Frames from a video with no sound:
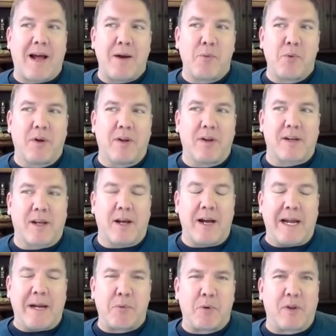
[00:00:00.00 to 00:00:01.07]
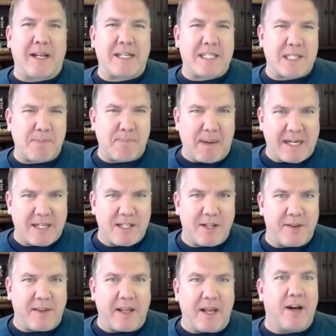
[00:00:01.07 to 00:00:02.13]
I will. I will
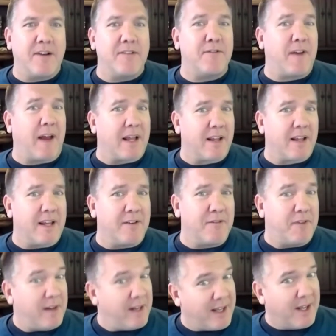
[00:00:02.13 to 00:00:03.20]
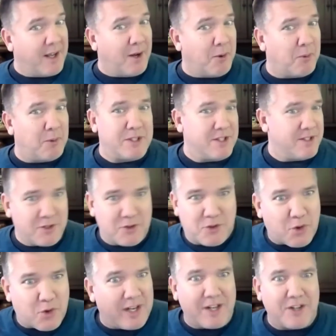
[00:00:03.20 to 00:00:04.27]
expect the unveiling video, which is a
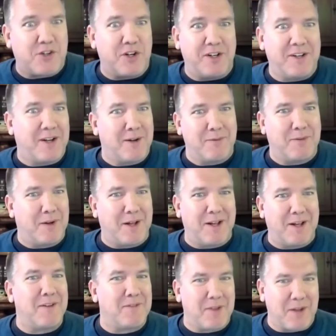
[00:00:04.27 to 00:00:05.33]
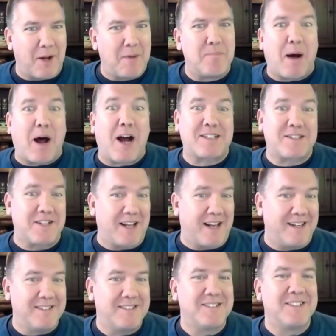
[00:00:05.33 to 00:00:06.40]
tradition of uh, of the
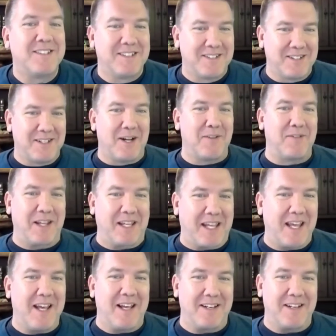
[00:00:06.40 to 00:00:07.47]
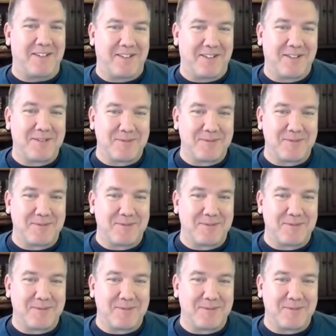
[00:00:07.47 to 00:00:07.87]
unboxing of the kit.